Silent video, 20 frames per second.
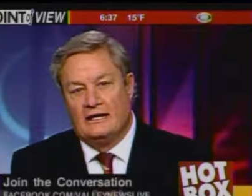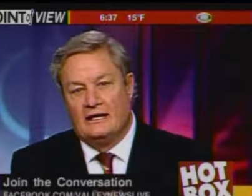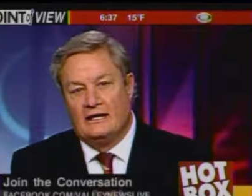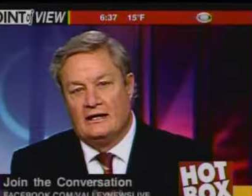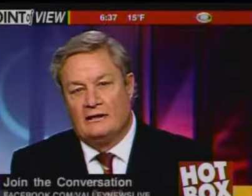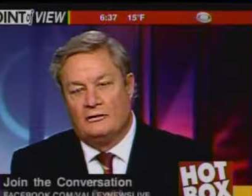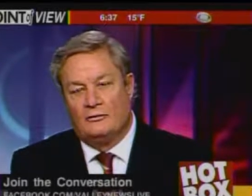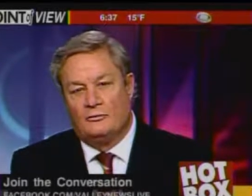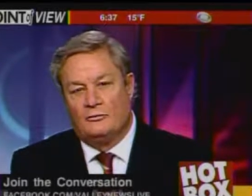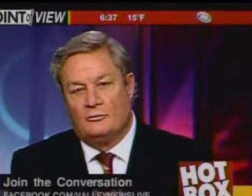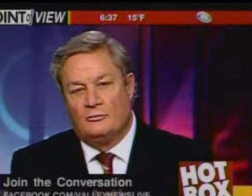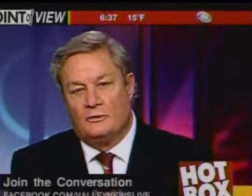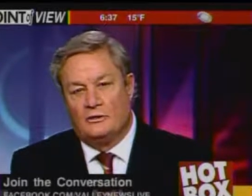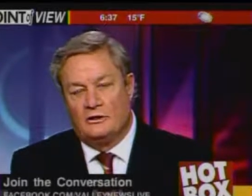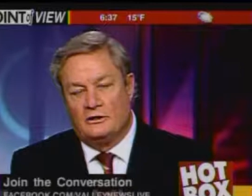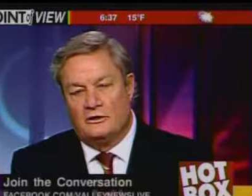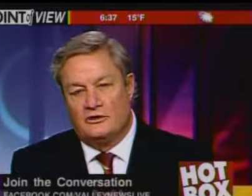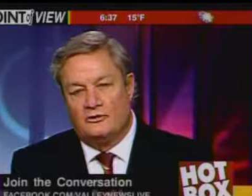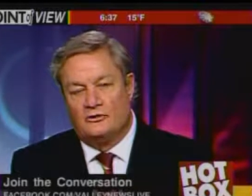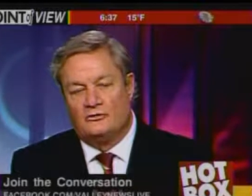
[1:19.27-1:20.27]
And
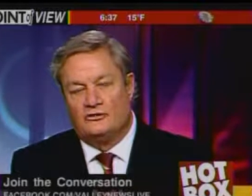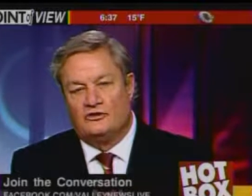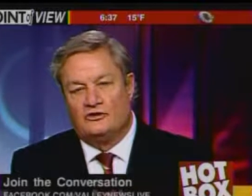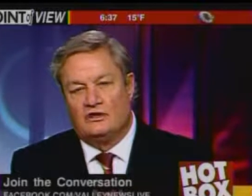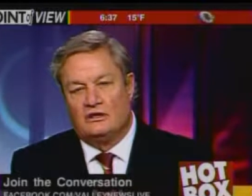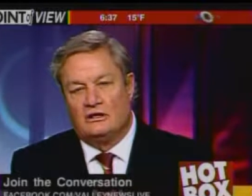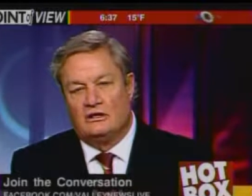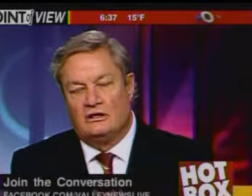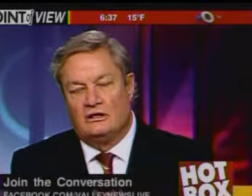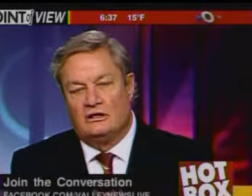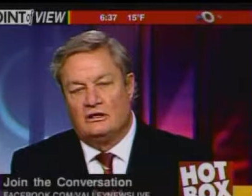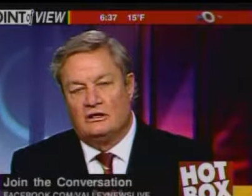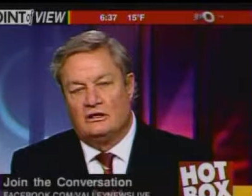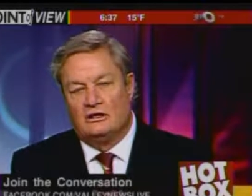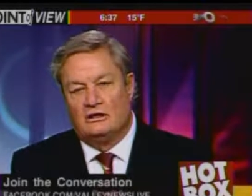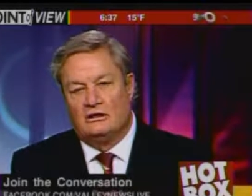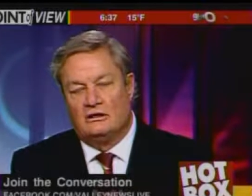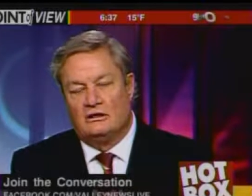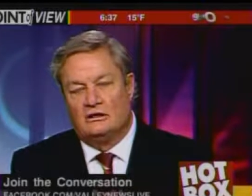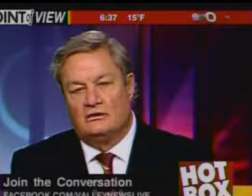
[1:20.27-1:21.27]
we're using
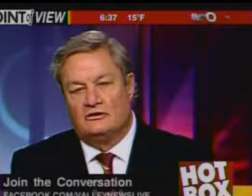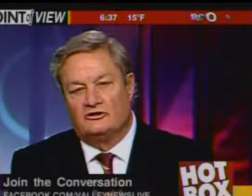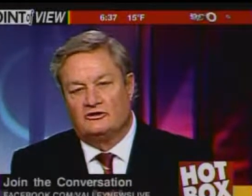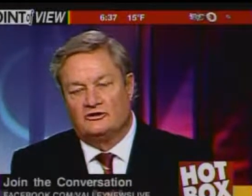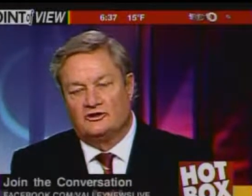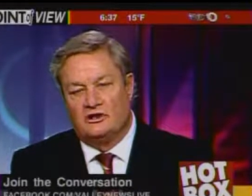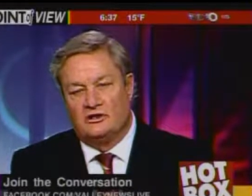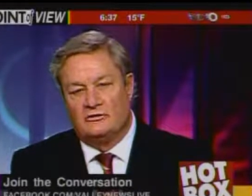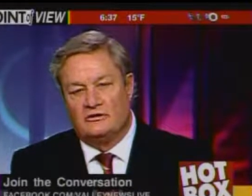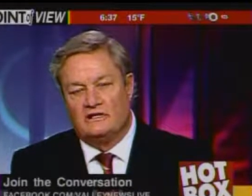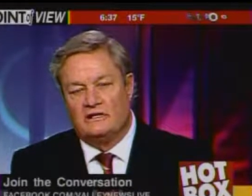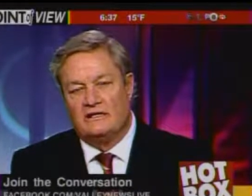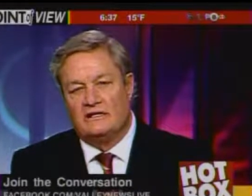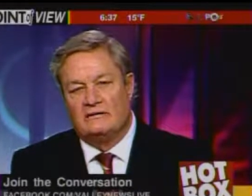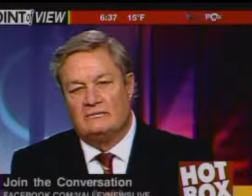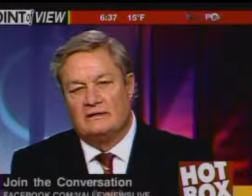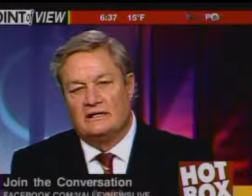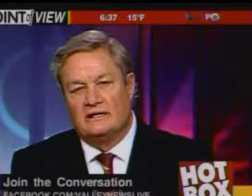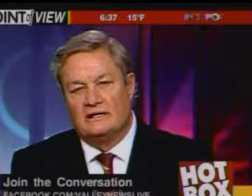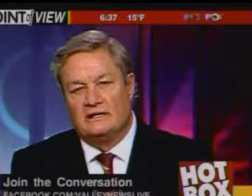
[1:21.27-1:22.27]
a steering
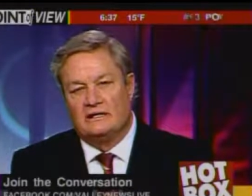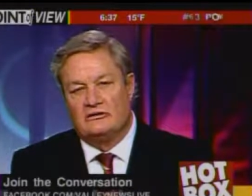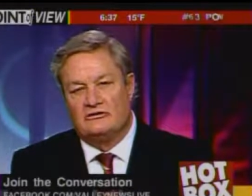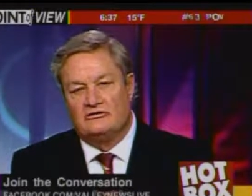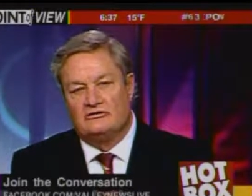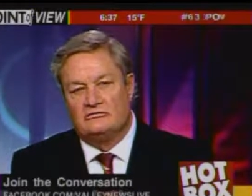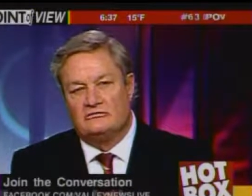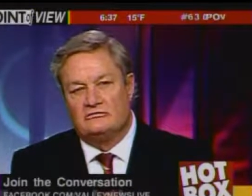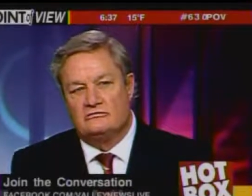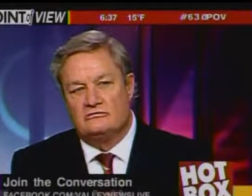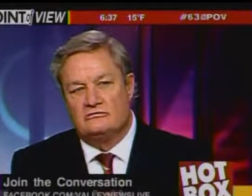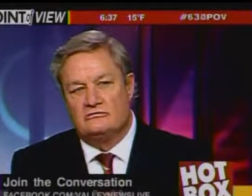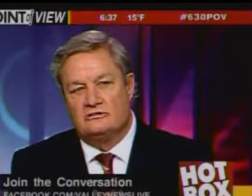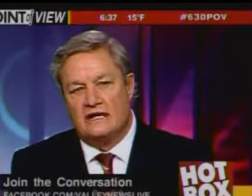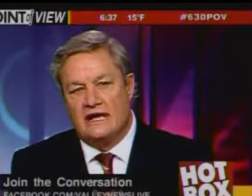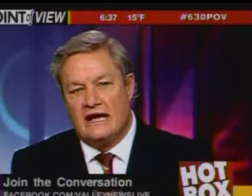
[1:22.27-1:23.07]
committee to